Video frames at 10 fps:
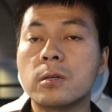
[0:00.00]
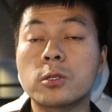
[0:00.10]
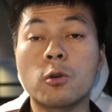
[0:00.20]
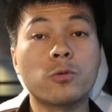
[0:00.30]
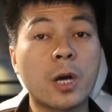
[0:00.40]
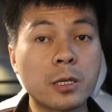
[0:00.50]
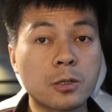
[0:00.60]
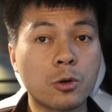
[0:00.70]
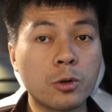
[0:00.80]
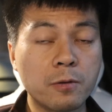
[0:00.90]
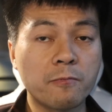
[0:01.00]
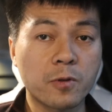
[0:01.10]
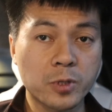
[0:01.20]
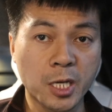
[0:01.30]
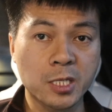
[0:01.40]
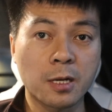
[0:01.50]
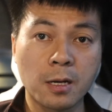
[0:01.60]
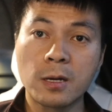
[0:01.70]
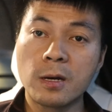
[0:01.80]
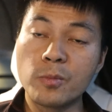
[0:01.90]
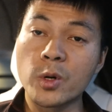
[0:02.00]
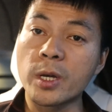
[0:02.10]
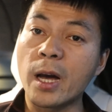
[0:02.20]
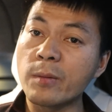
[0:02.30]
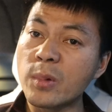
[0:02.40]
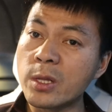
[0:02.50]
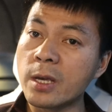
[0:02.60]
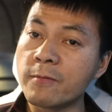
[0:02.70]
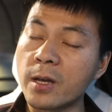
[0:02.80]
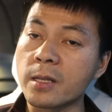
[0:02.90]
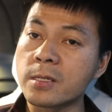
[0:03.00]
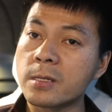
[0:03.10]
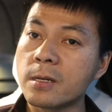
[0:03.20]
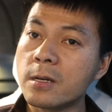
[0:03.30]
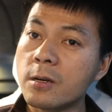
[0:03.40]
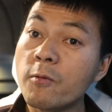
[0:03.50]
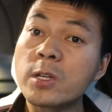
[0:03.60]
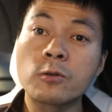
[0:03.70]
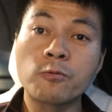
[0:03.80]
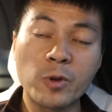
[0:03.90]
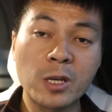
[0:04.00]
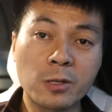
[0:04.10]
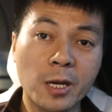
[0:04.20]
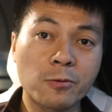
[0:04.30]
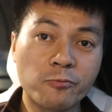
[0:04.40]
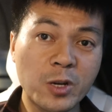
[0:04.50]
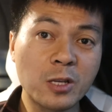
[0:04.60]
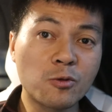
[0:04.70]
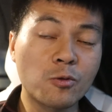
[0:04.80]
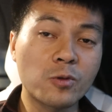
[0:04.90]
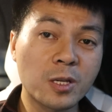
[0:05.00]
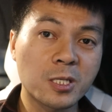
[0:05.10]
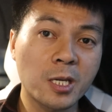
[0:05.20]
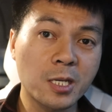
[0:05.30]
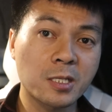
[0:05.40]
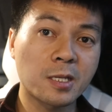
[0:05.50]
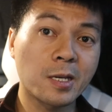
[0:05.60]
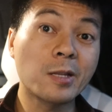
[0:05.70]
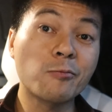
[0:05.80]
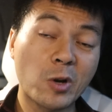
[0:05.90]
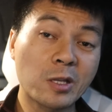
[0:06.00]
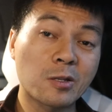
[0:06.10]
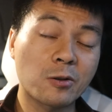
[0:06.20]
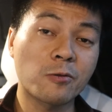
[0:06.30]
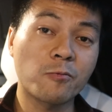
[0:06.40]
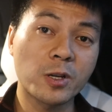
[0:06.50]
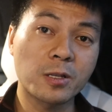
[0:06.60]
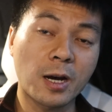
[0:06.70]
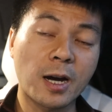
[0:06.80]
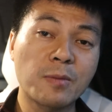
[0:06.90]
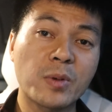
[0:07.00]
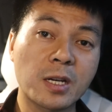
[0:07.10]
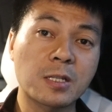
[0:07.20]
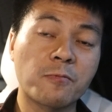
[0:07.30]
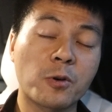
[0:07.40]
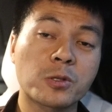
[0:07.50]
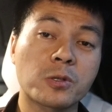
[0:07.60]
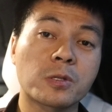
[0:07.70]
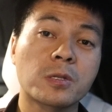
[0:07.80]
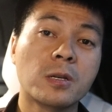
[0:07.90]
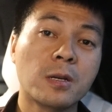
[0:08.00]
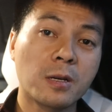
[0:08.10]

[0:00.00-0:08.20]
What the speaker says: So that is good for Tesla, but I believe that we should redo this test in winter with I-Pace versus